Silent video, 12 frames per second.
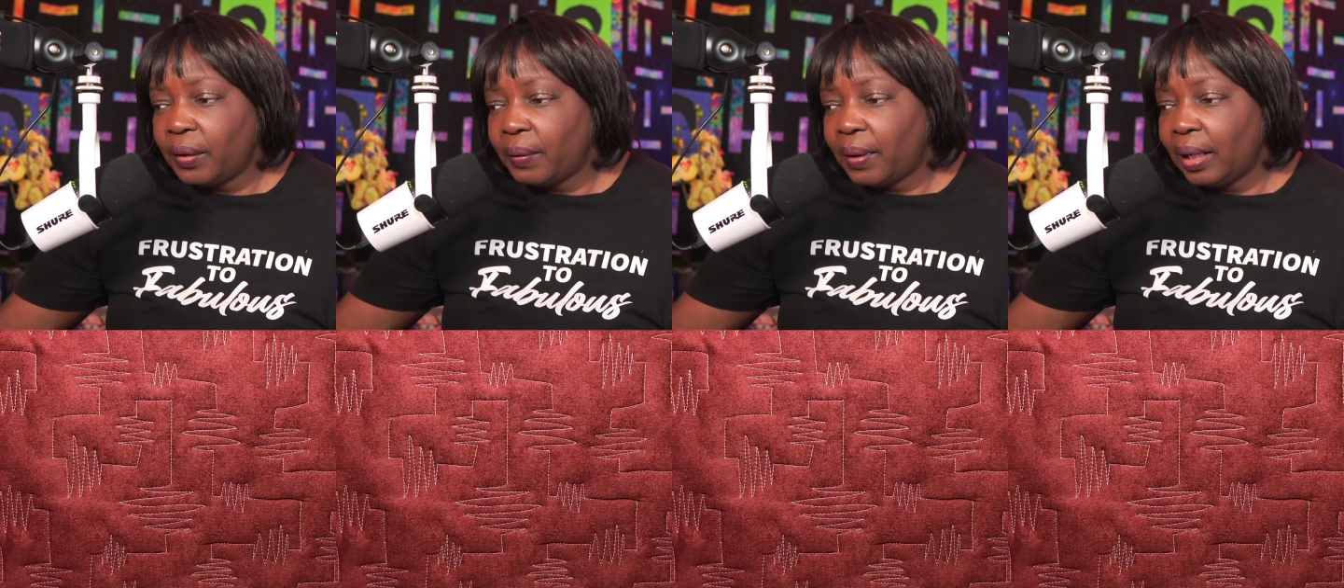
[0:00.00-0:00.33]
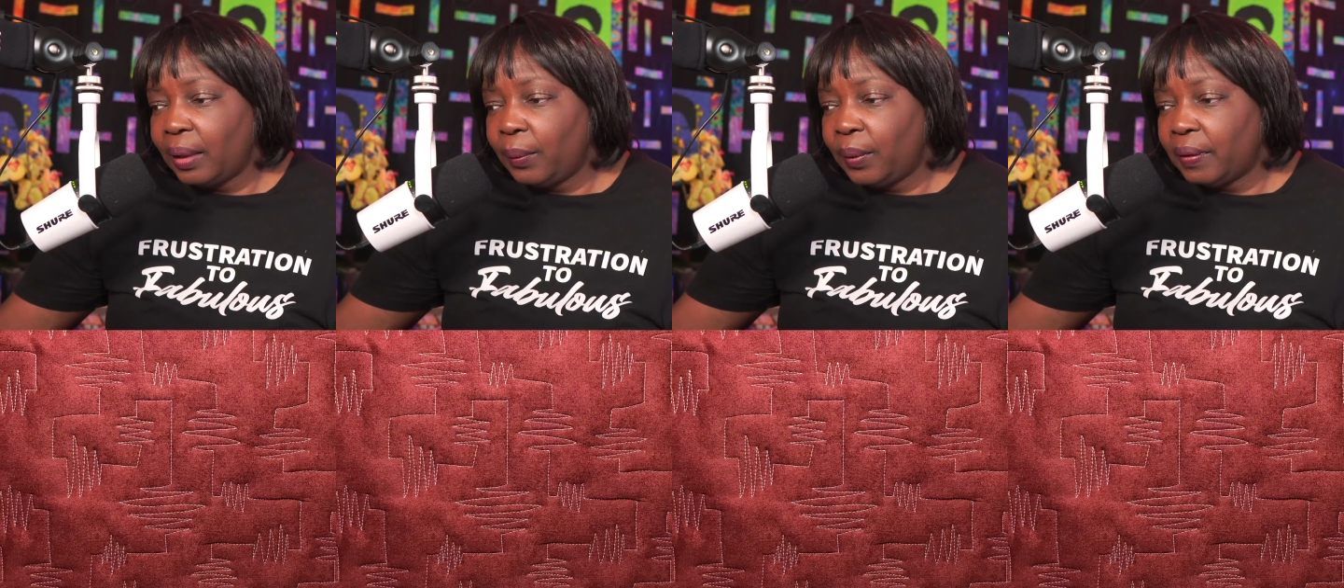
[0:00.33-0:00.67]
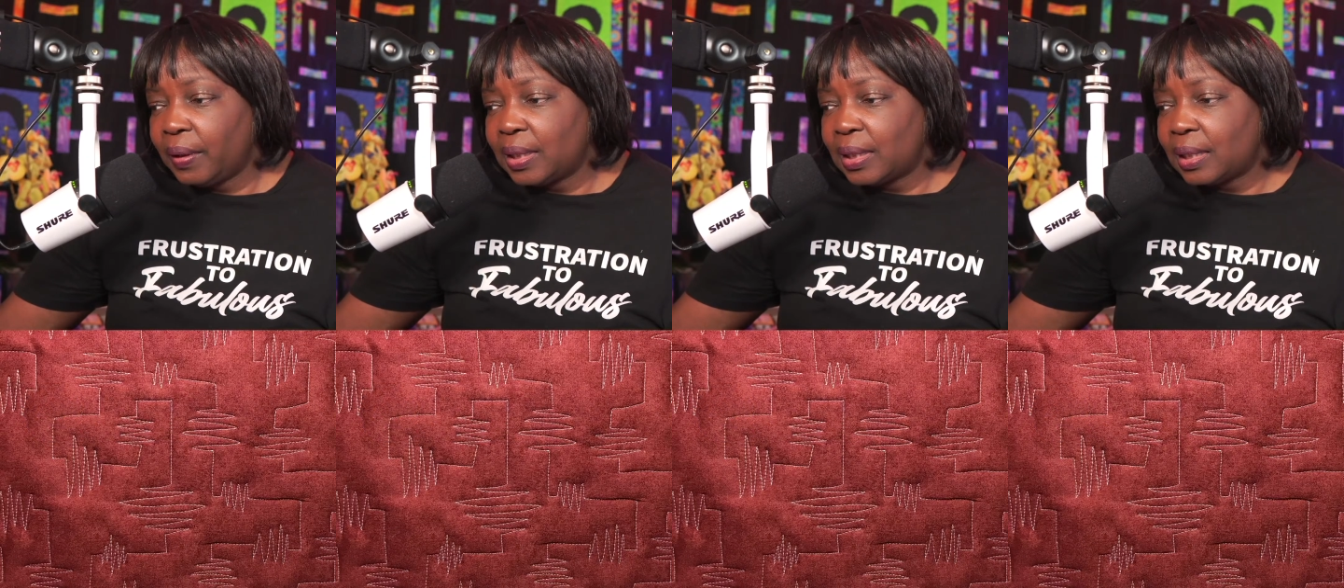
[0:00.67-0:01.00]
All right,
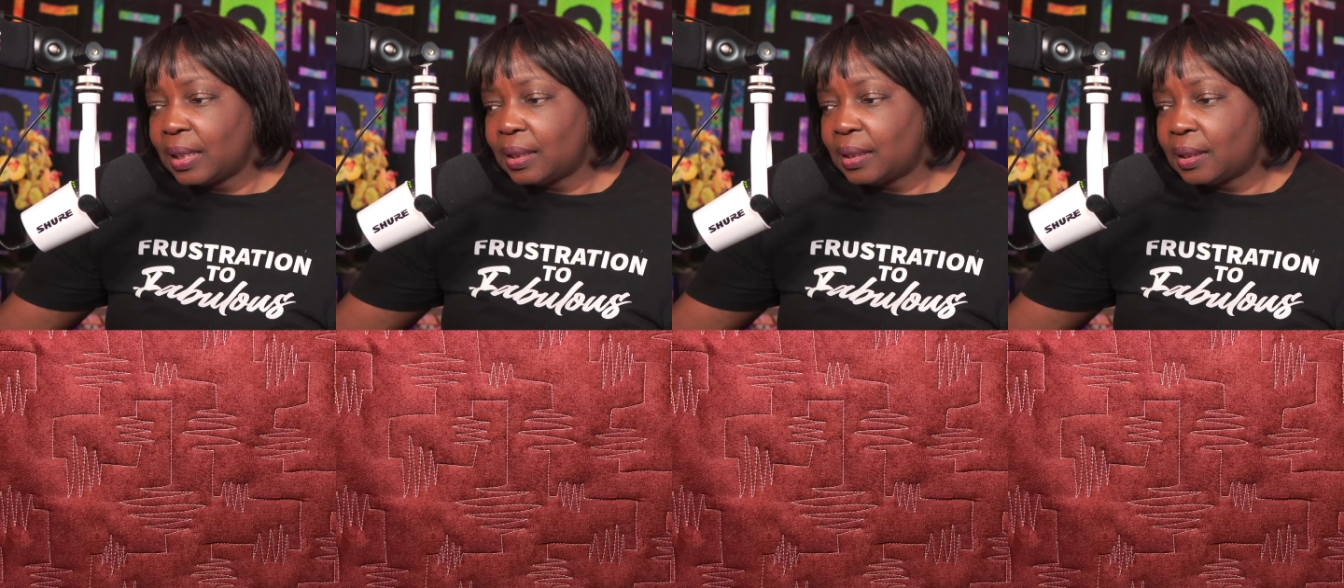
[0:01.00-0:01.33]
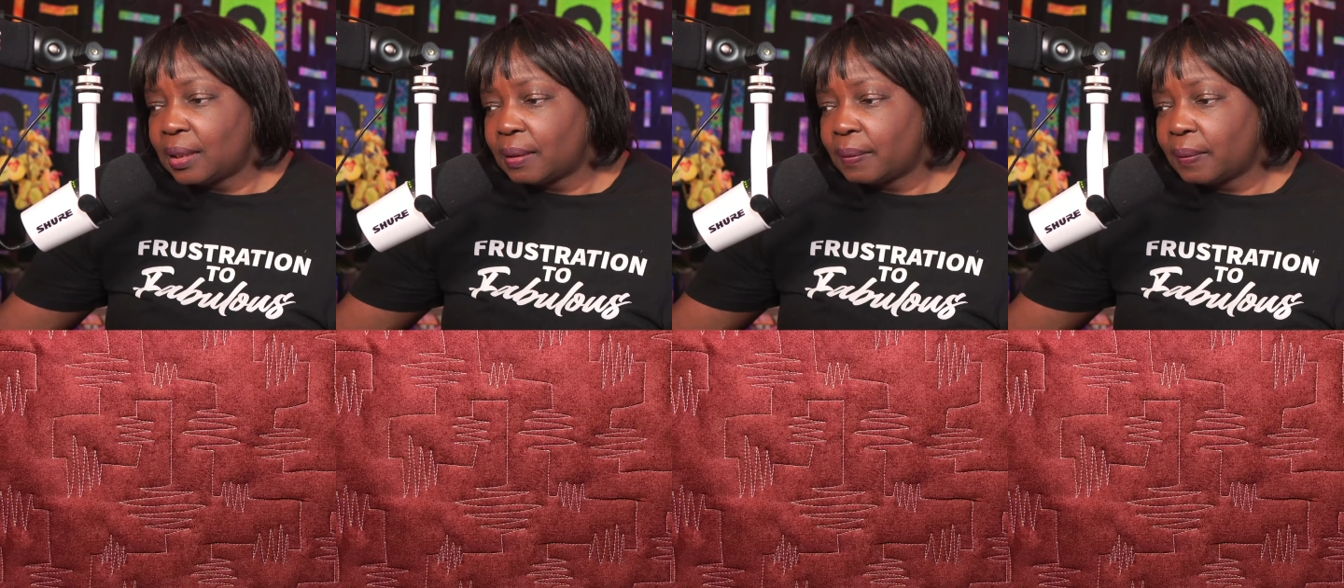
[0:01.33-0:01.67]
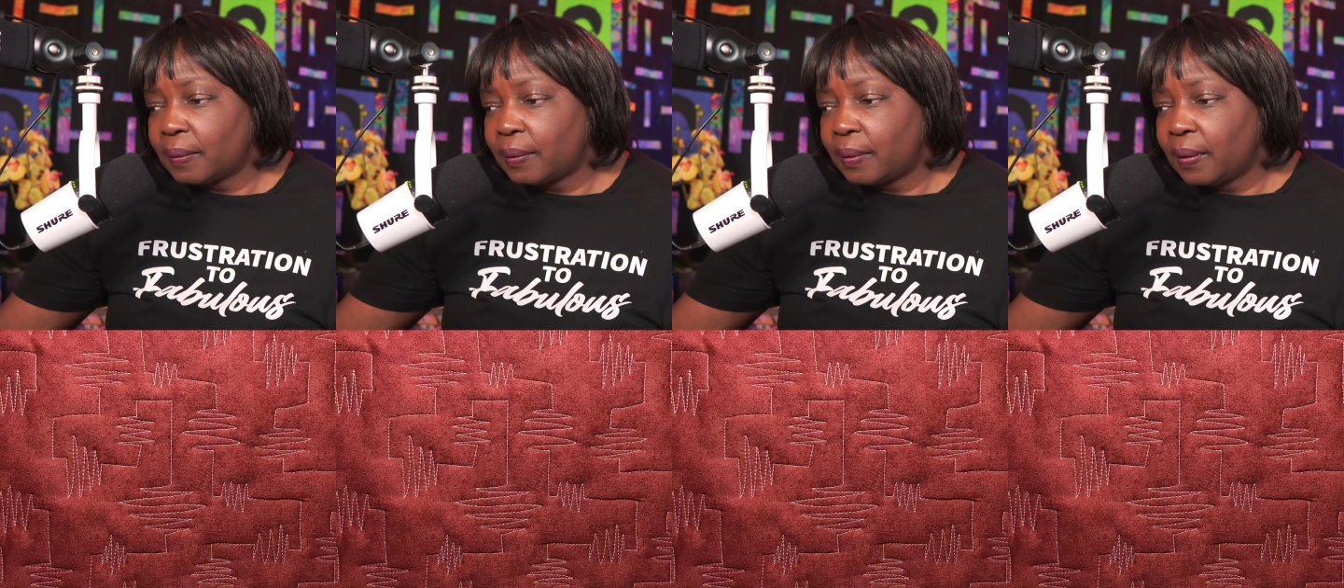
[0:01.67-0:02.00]
where is it?
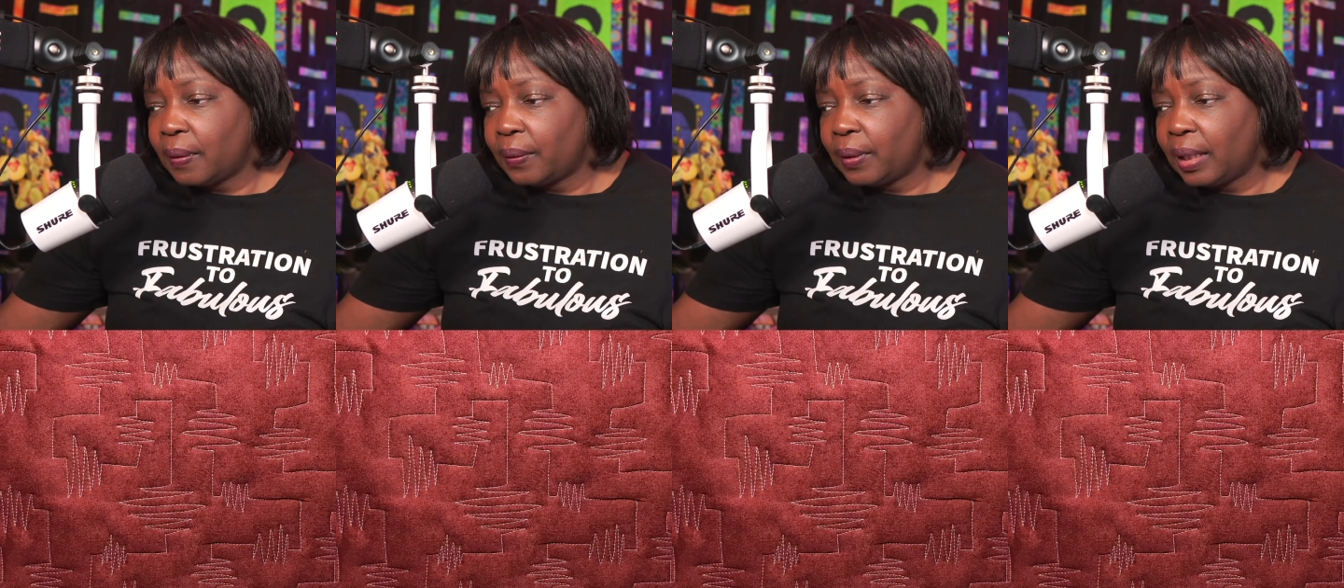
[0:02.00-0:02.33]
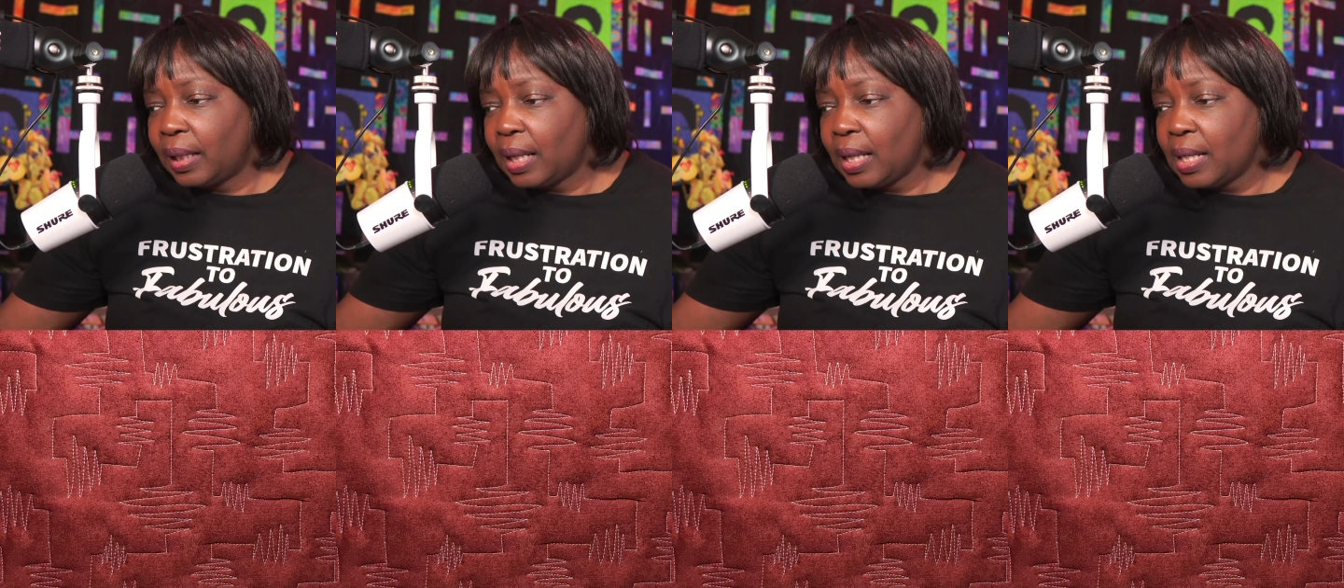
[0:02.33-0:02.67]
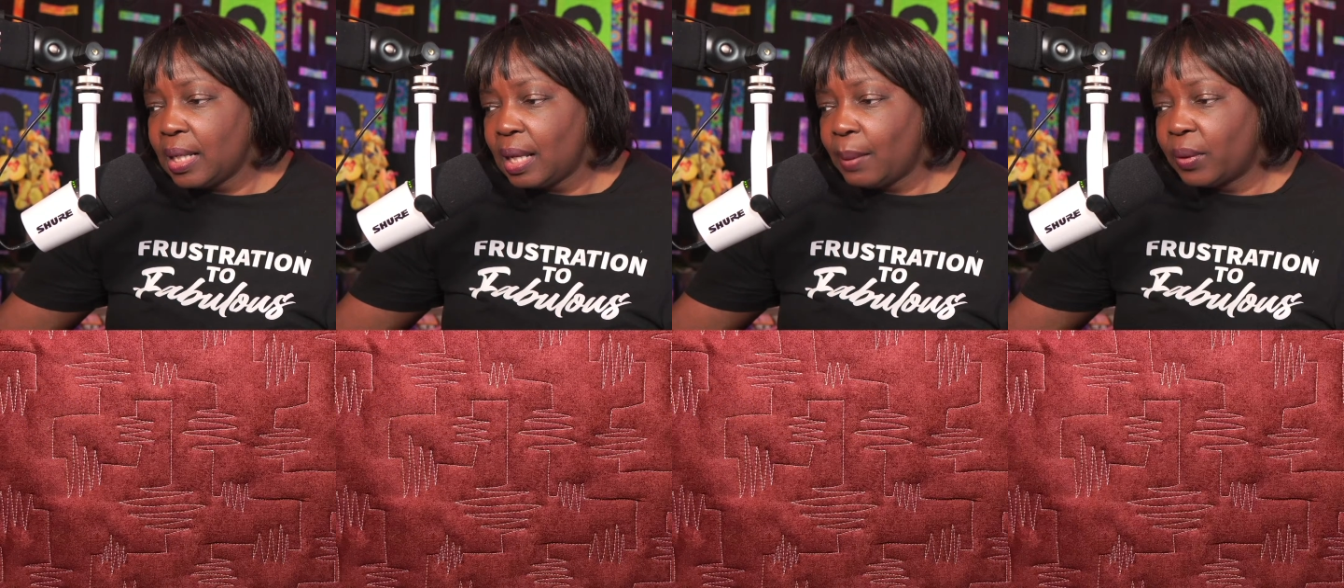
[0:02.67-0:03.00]
Okay,